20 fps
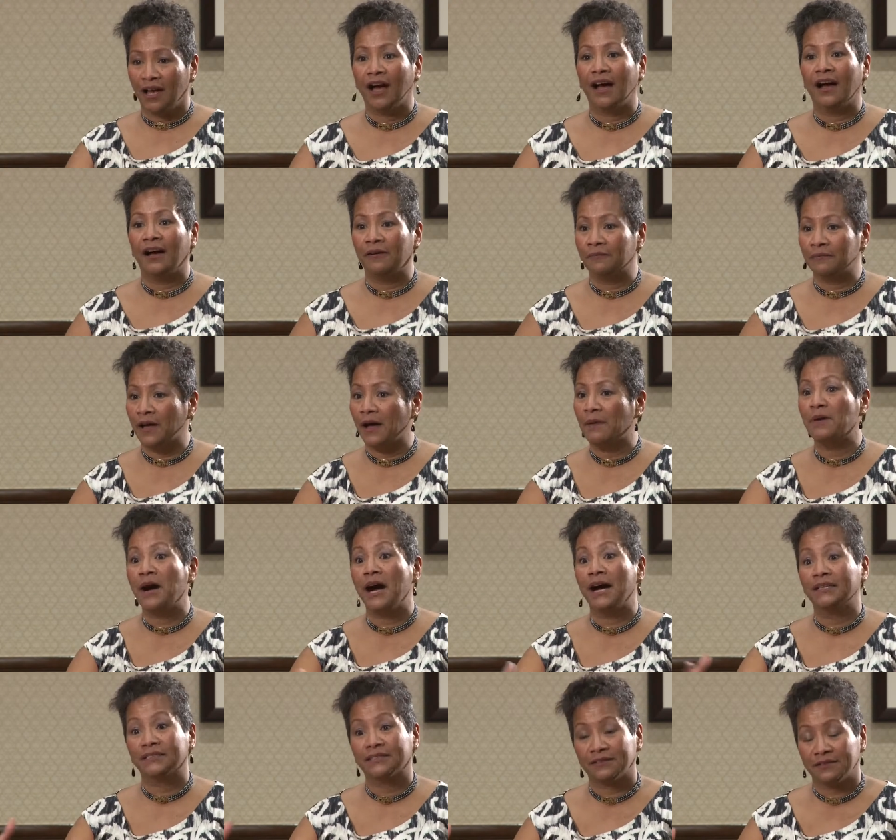um,
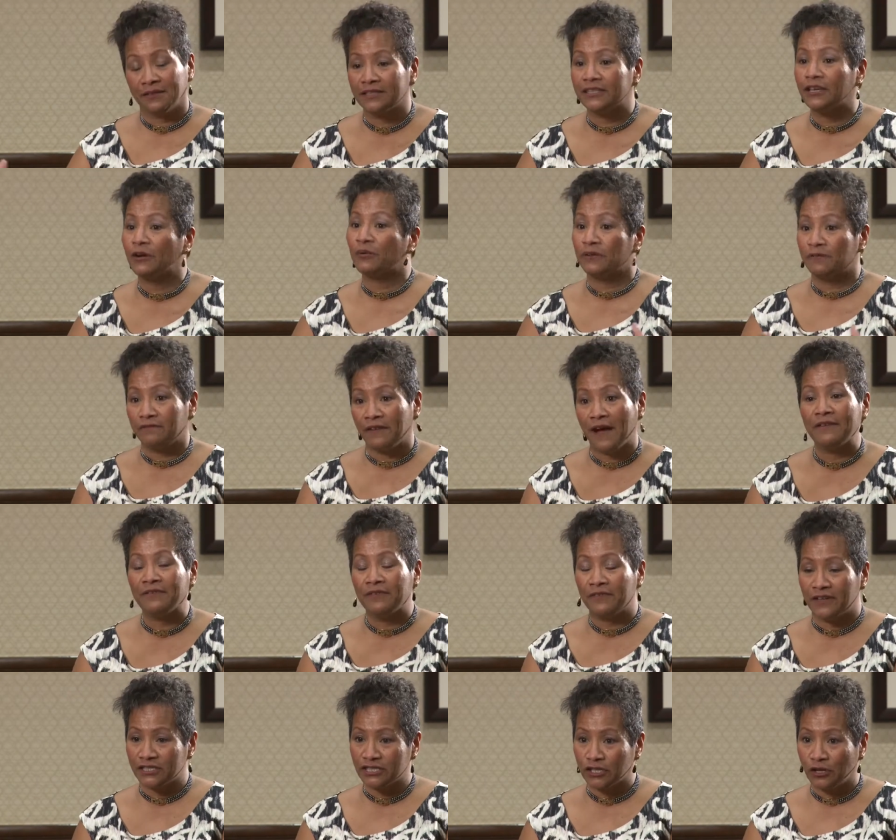amongst, there were five
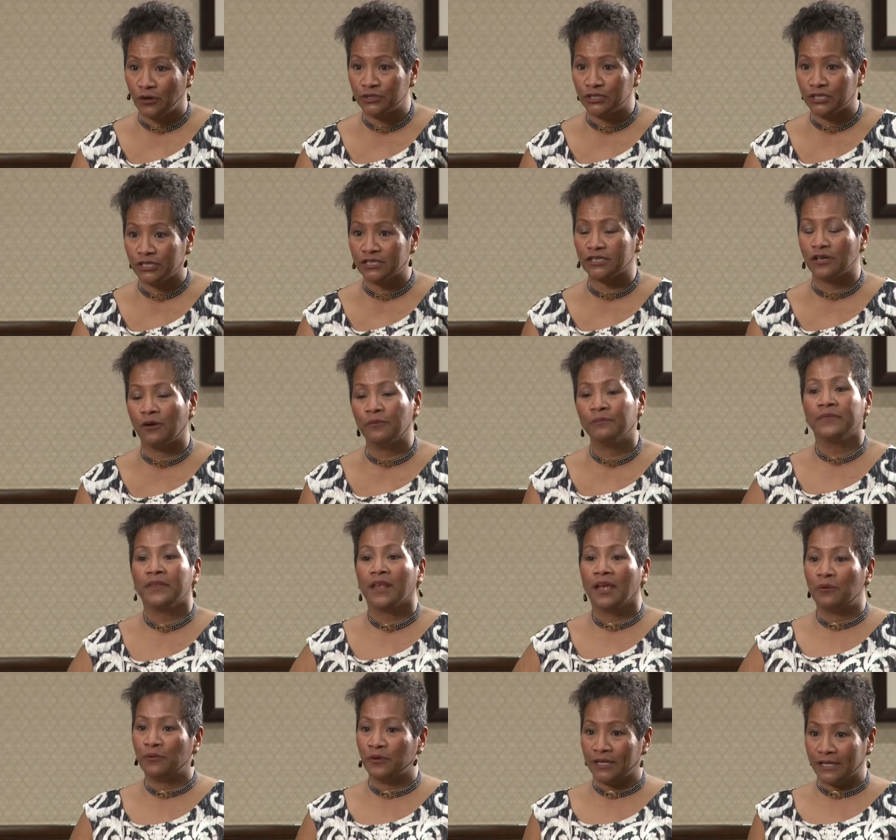of us coaches, so
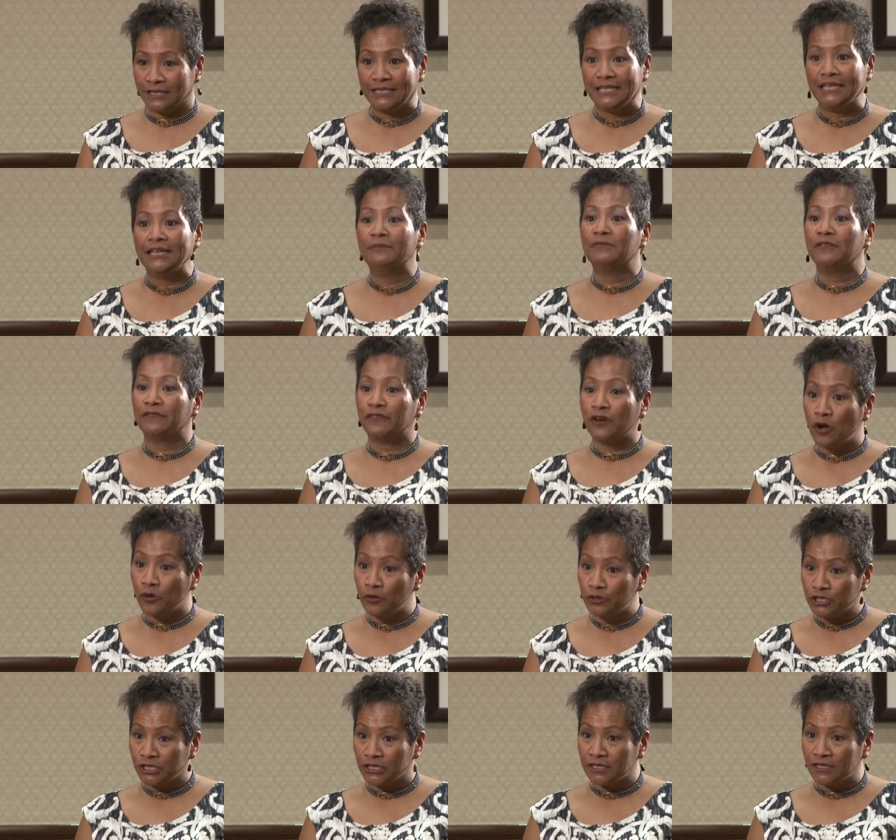we're a team of
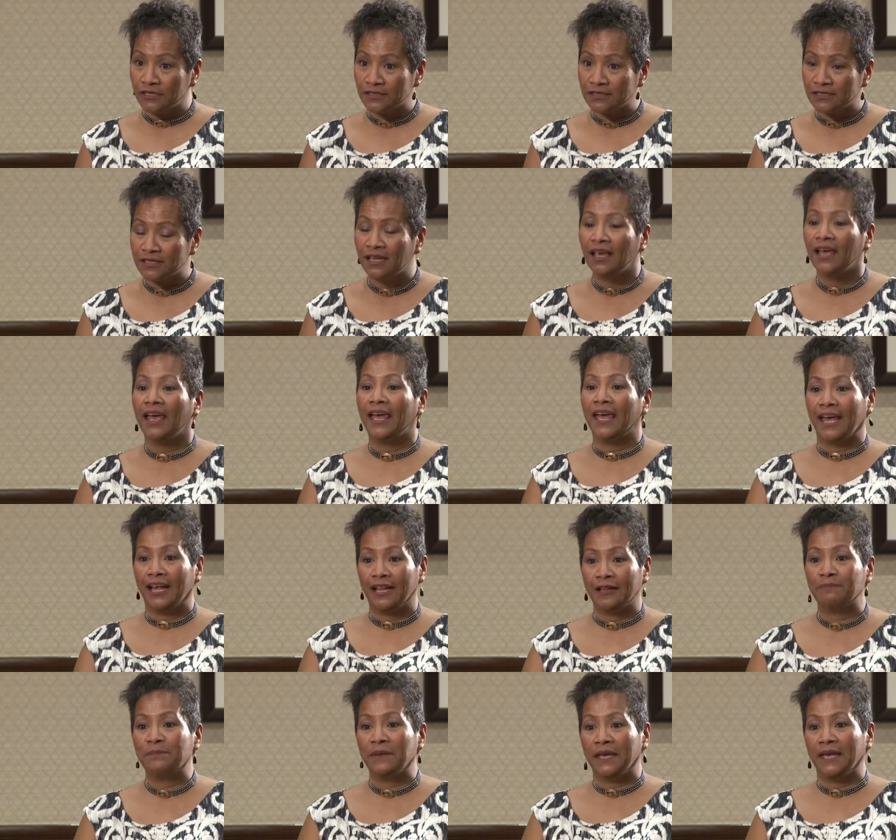coaches
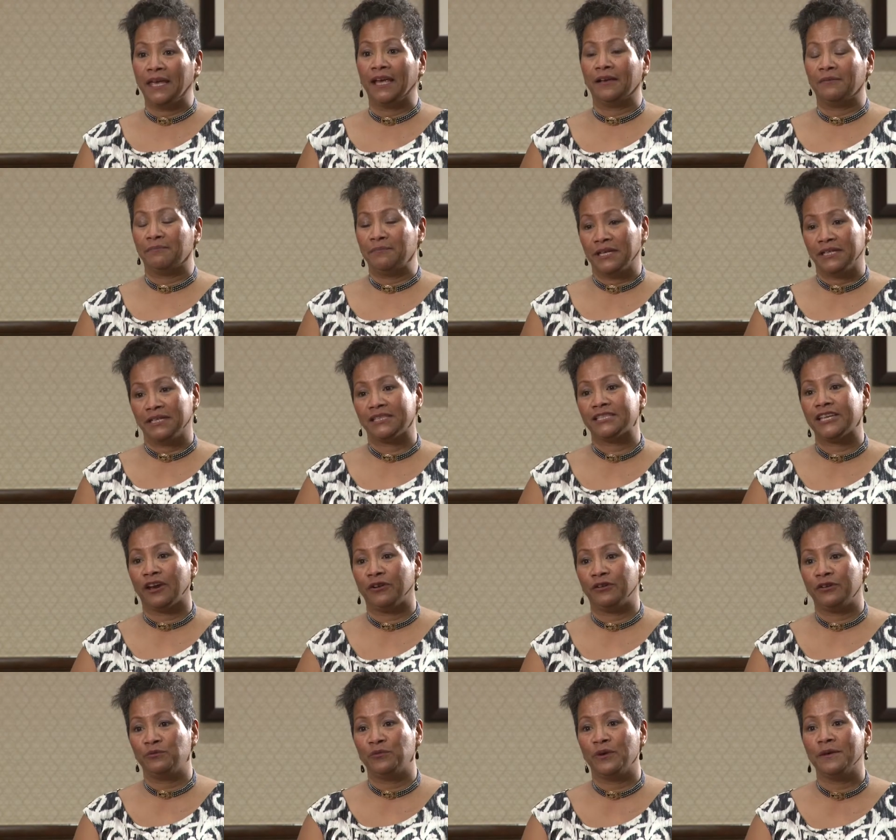helping
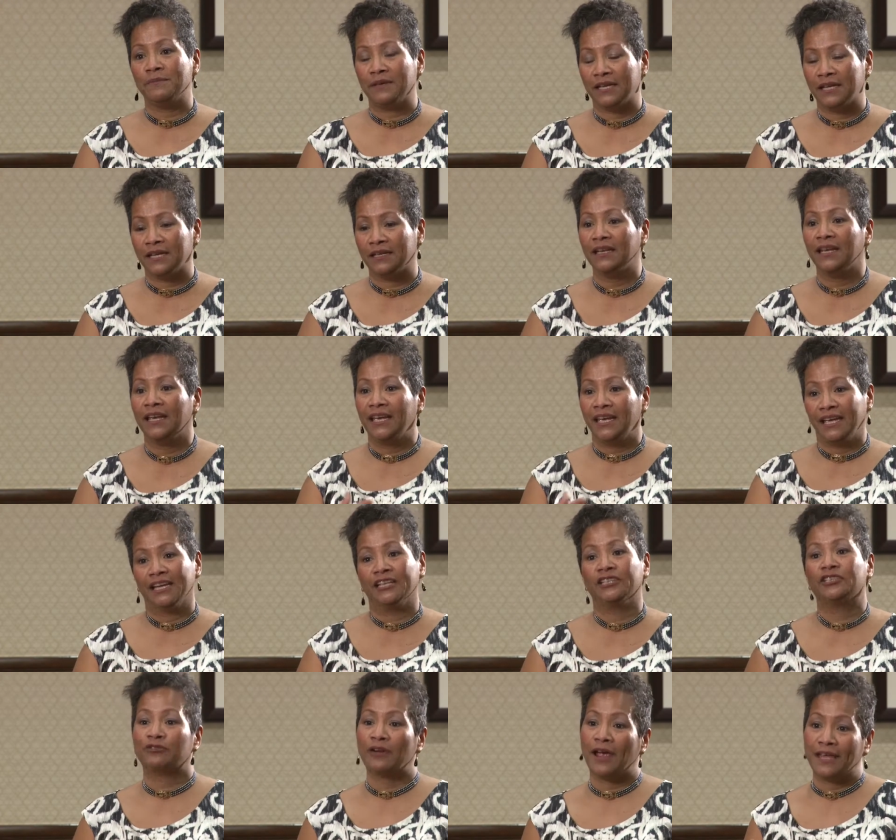military women
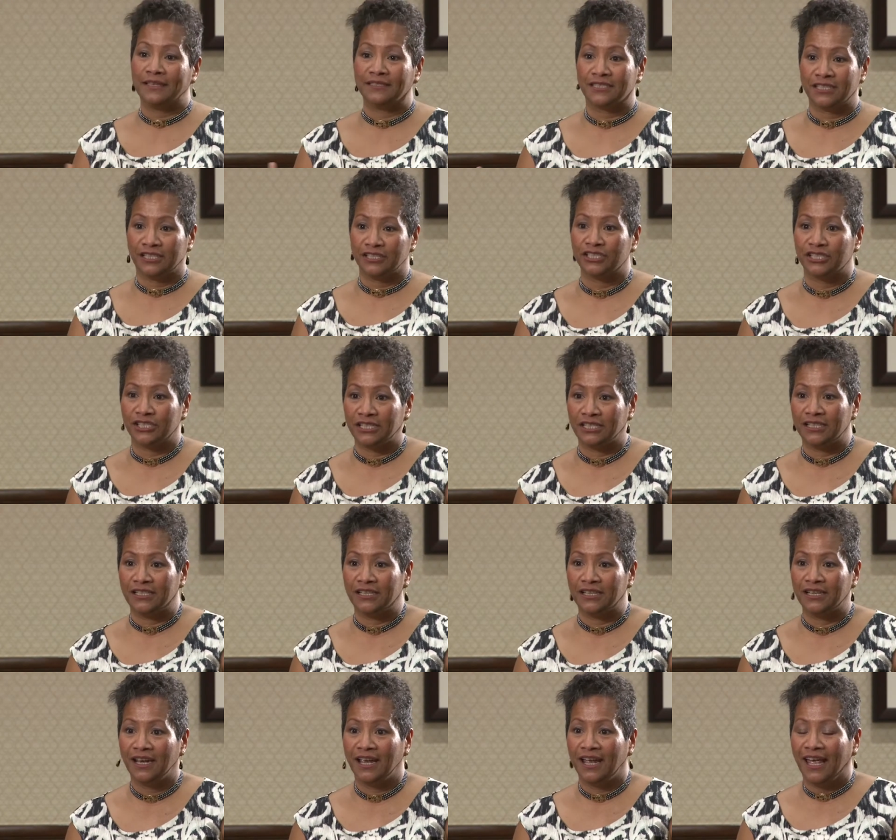in
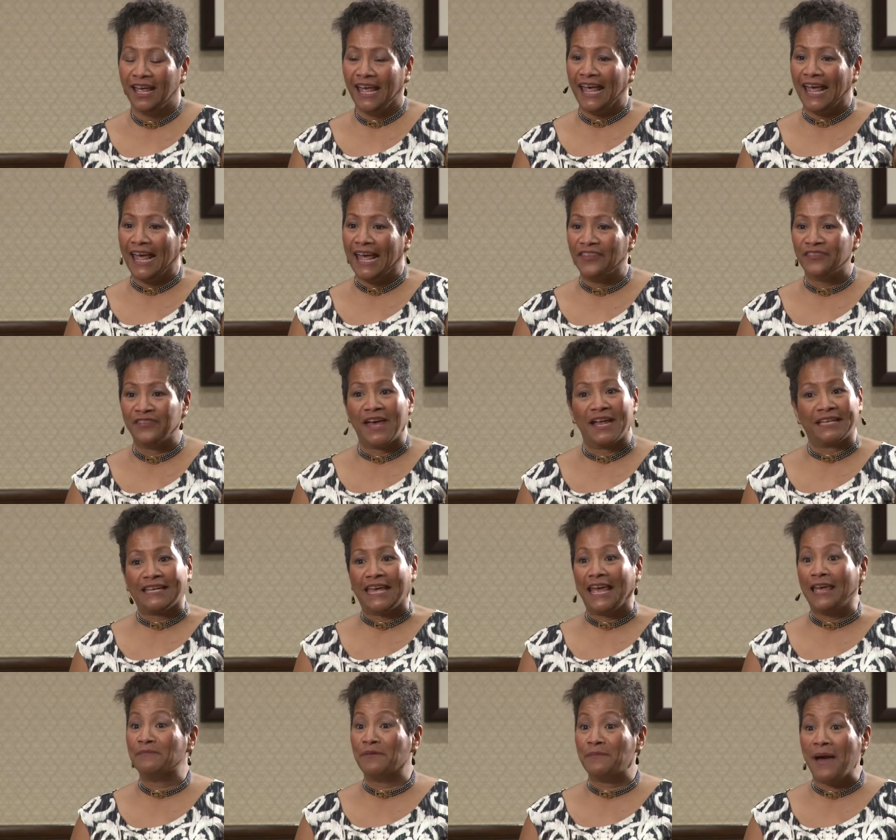transition. And that
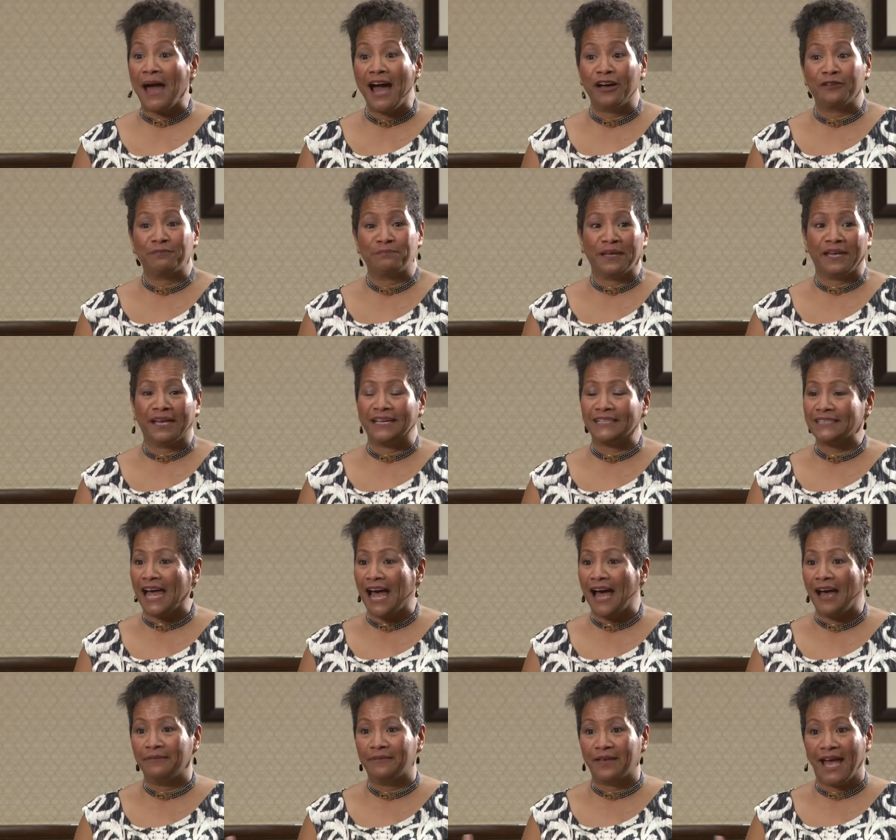came about because
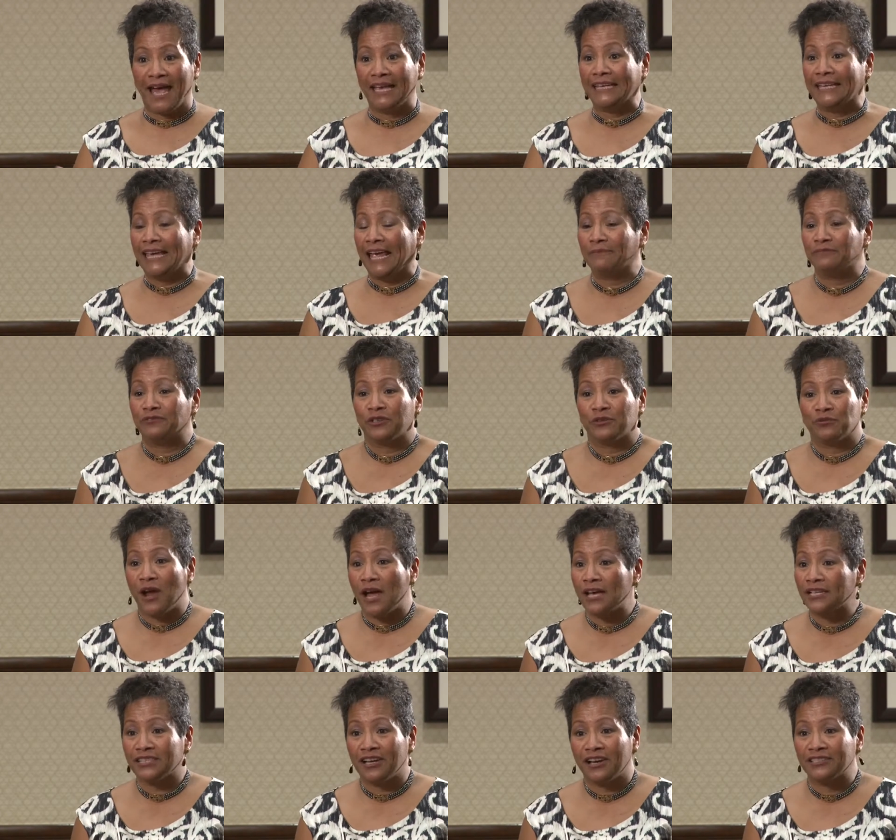I, I came to
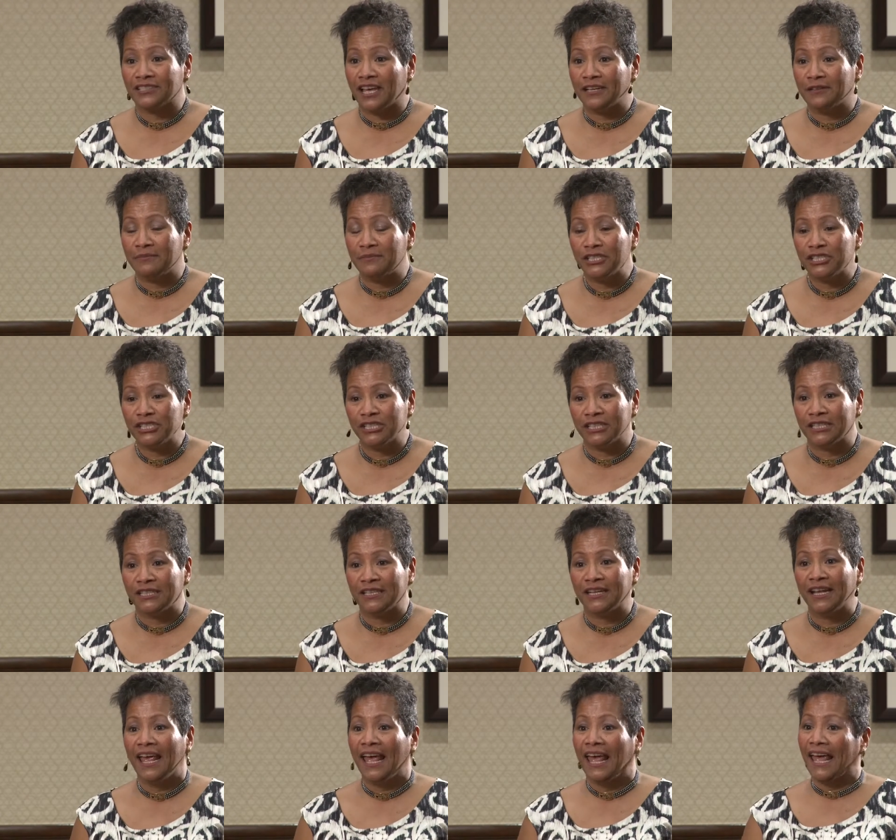Rockstars on a Mission